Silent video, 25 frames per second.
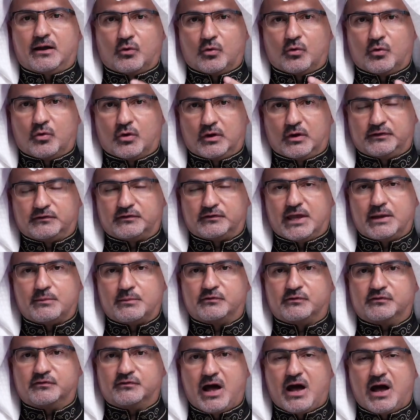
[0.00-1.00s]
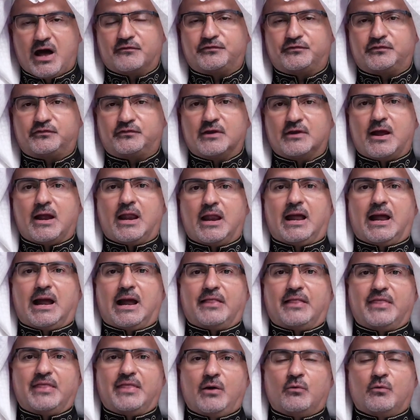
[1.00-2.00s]
Oh, his name is Hafs,
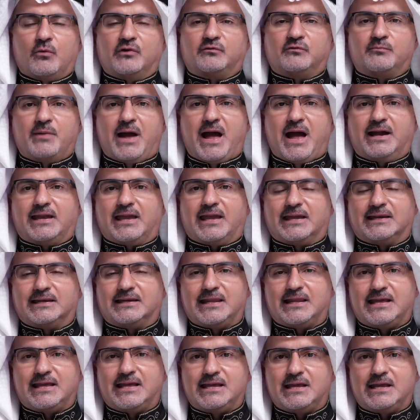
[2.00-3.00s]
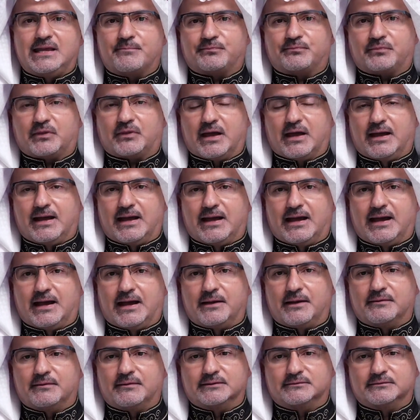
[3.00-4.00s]
and that was back in the,
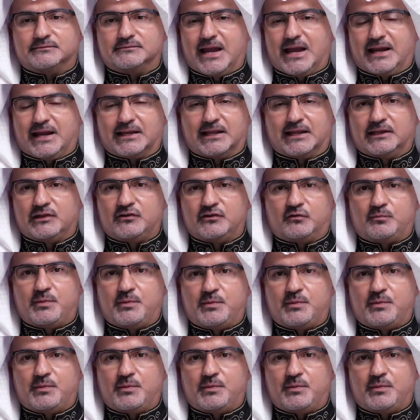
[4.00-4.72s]
uh, technically